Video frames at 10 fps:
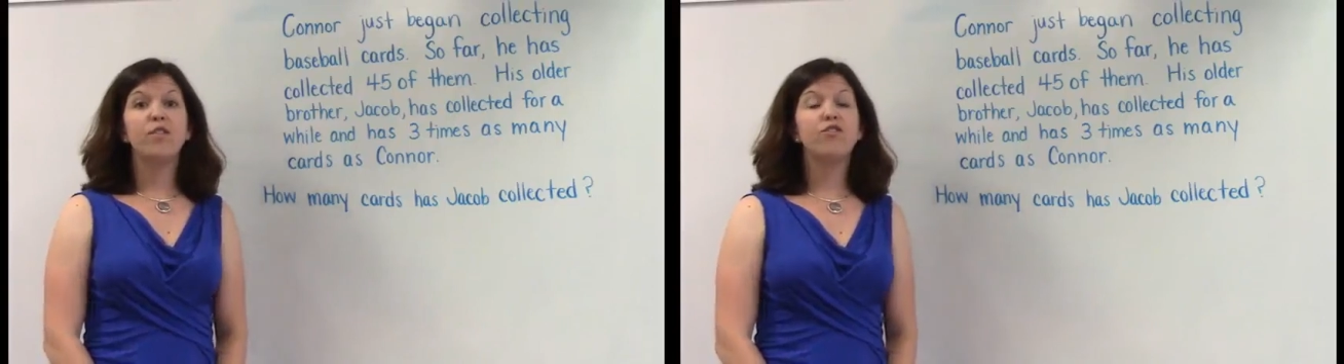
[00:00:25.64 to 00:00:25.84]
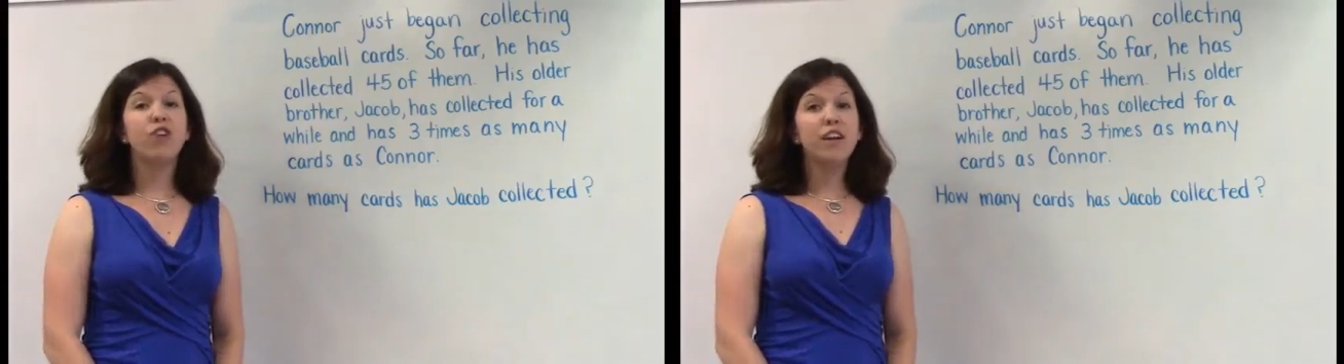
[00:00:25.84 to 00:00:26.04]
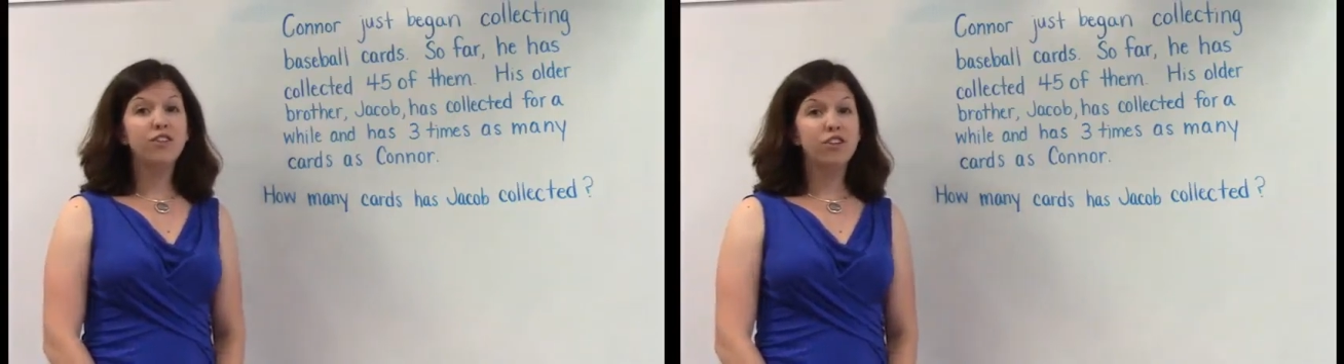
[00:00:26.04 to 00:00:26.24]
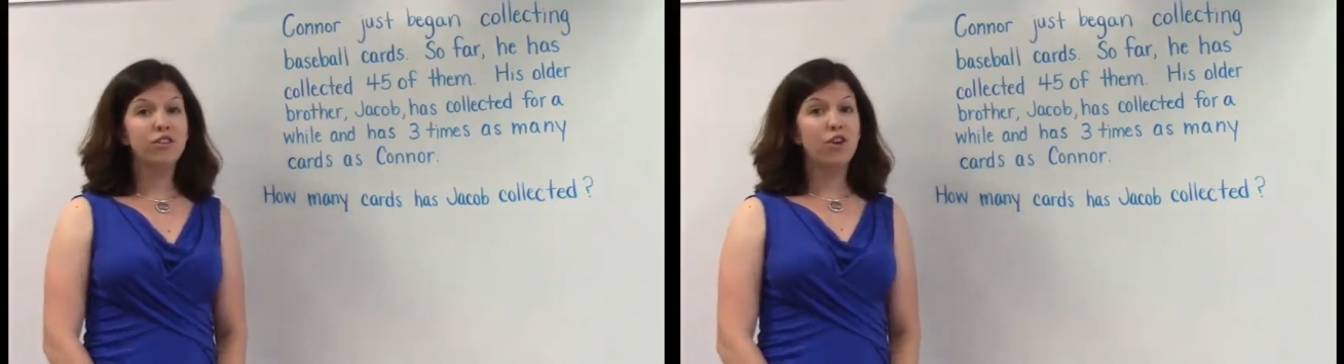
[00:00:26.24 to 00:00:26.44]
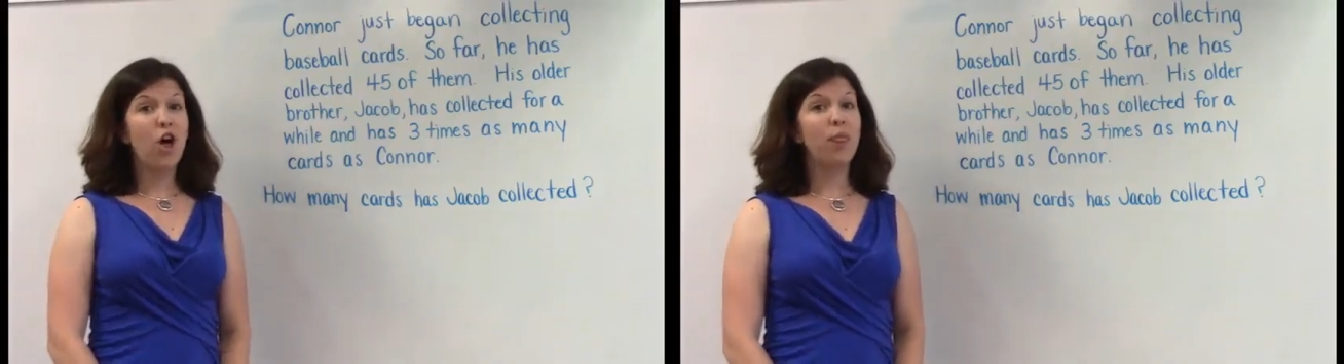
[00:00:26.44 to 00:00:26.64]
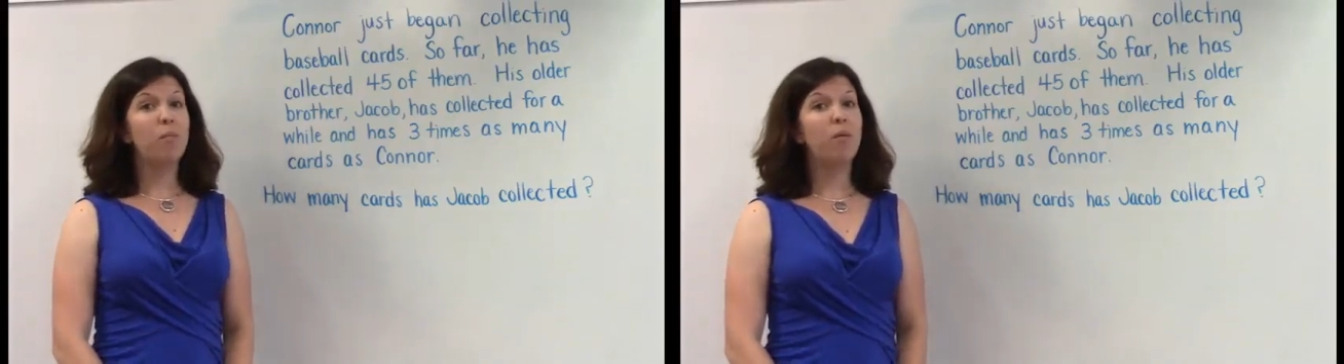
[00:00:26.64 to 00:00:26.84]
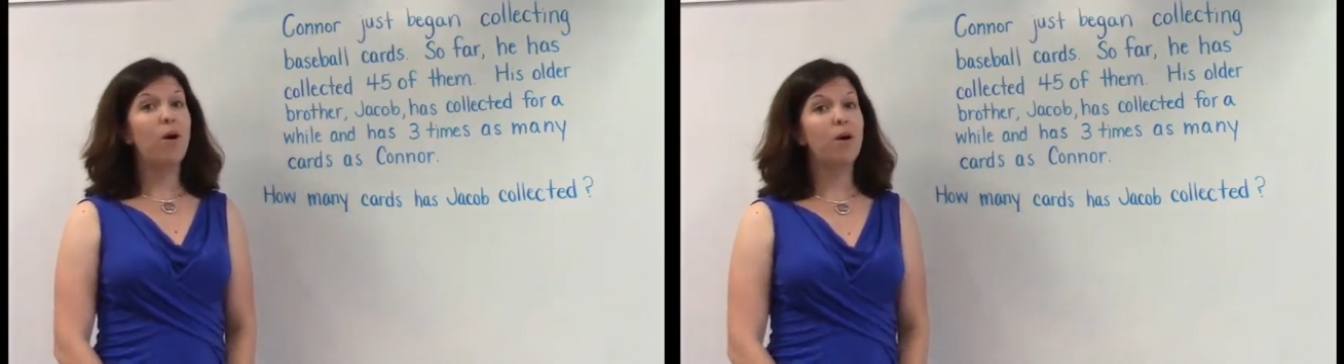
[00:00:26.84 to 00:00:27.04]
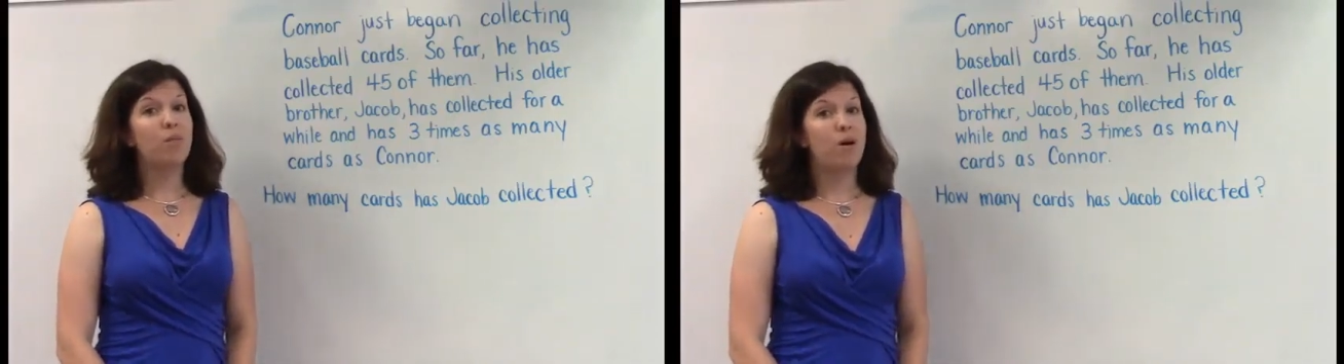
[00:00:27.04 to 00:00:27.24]
The strategy is called the
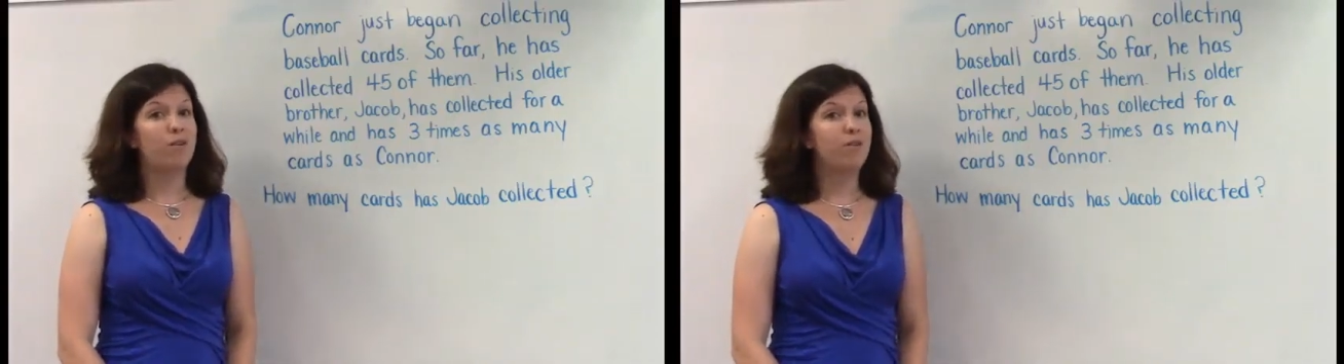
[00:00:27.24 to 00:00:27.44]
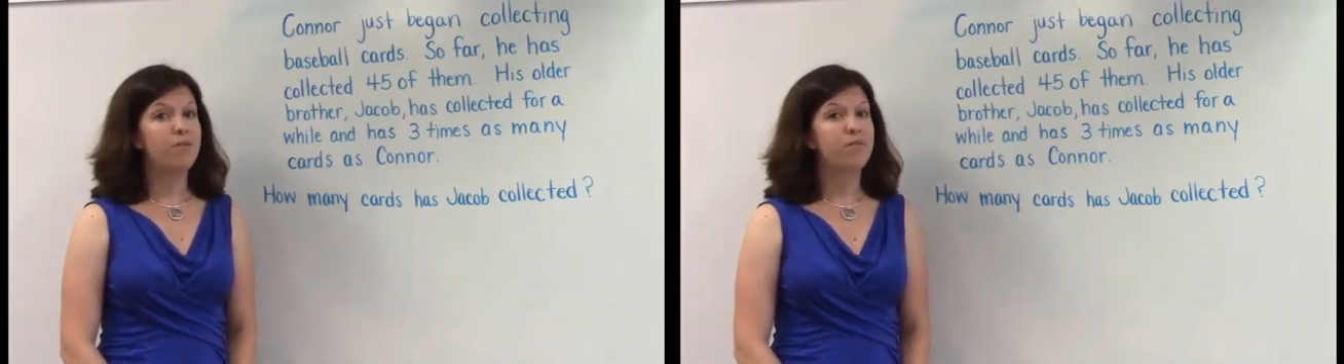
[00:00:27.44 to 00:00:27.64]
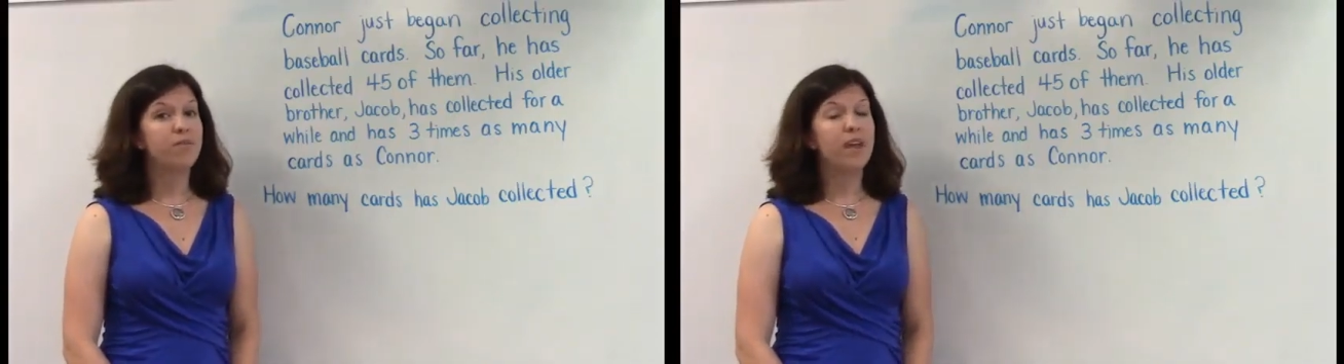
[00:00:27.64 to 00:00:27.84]
bar model,